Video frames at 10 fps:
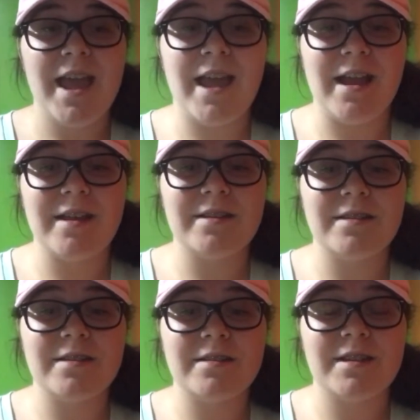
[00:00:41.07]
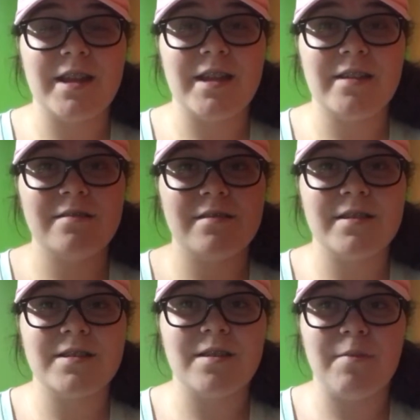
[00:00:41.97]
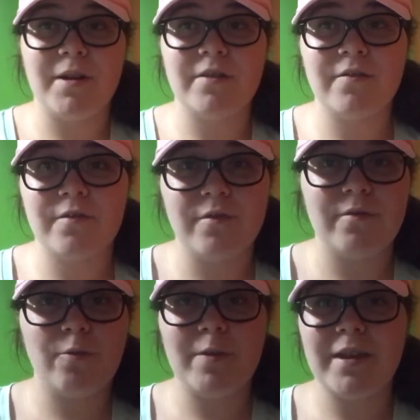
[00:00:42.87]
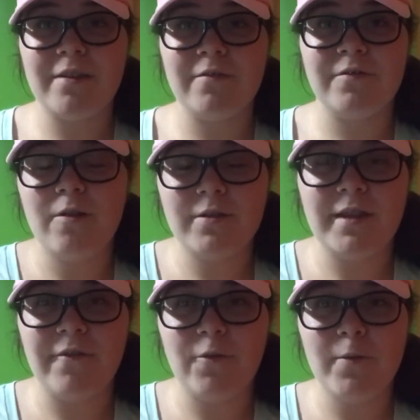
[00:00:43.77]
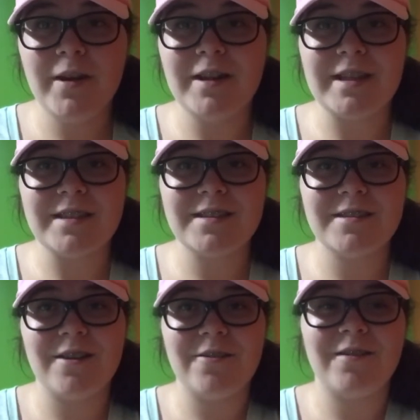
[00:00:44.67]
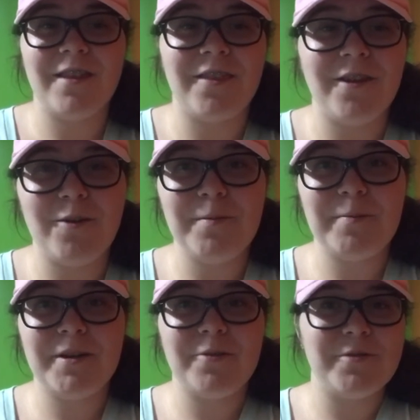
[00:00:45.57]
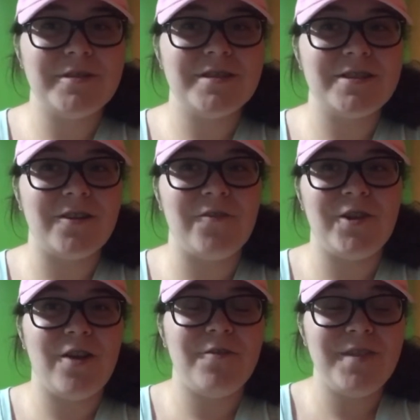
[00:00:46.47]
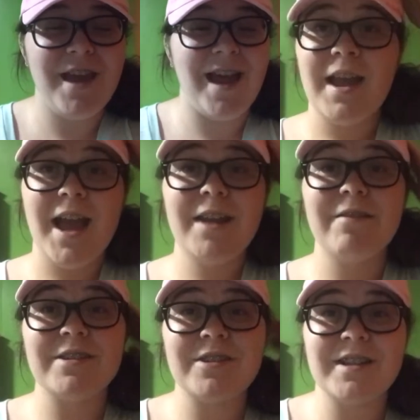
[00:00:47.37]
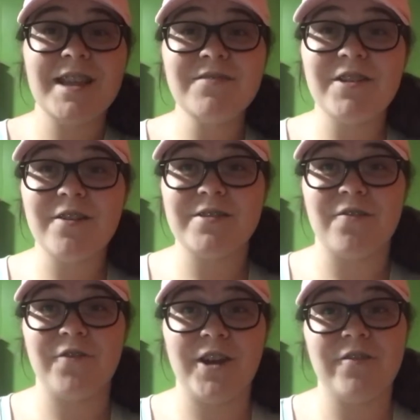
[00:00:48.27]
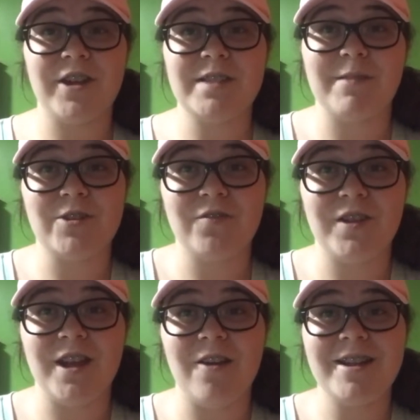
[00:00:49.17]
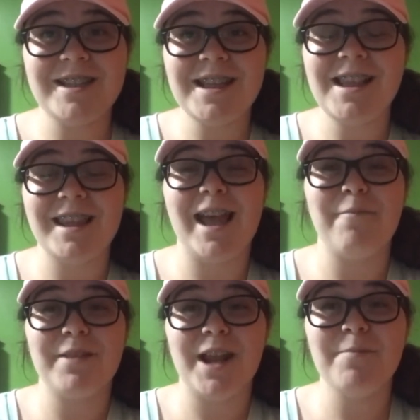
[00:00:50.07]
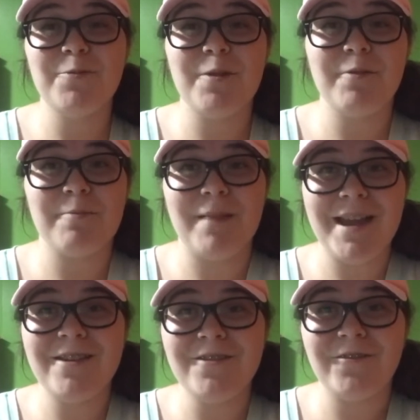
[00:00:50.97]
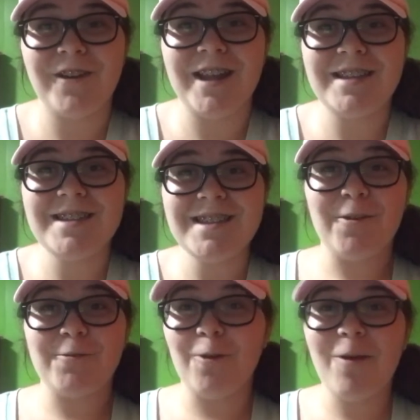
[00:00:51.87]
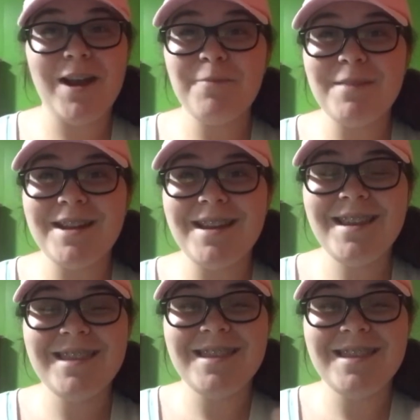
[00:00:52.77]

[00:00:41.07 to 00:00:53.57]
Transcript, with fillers: and today is a part of the week of deaf awareness. So I thought that would be pretty cool to start the video off with that. Anyway, so today's video is a very, very special video. It is a collab that I am doing with my good friends, Rowan and Mina